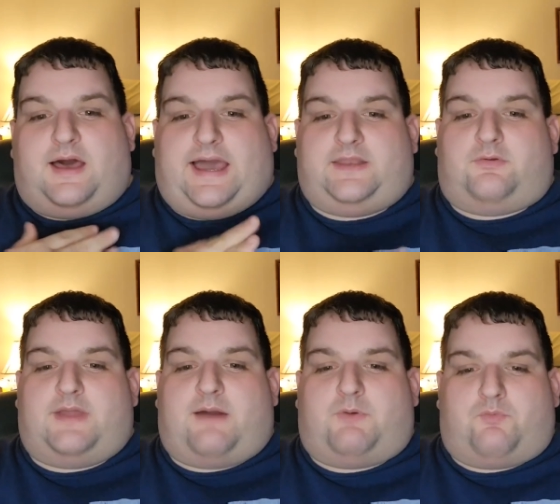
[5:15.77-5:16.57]
"I know
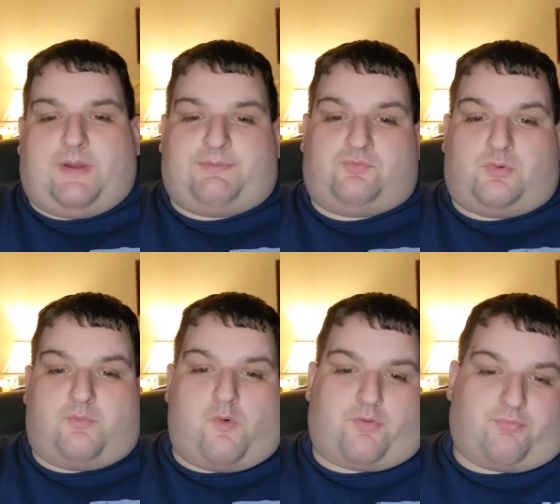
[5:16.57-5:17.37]
not what weapons
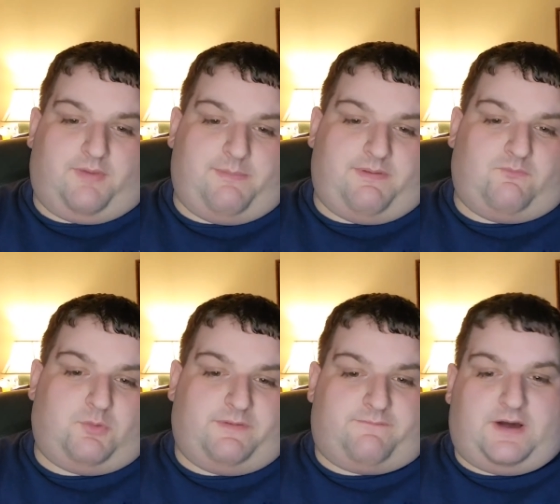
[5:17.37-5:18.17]
World War III
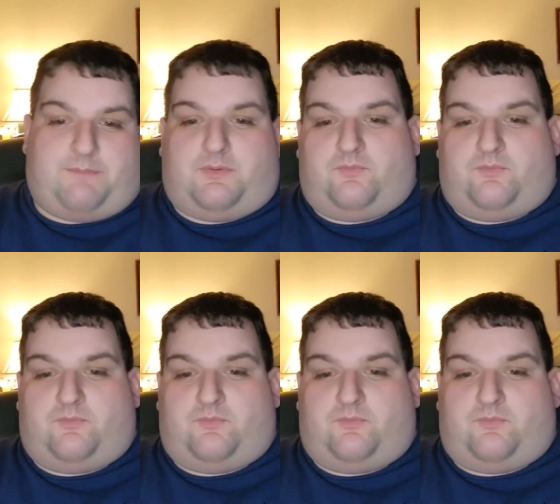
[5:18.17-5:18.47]
will be fought,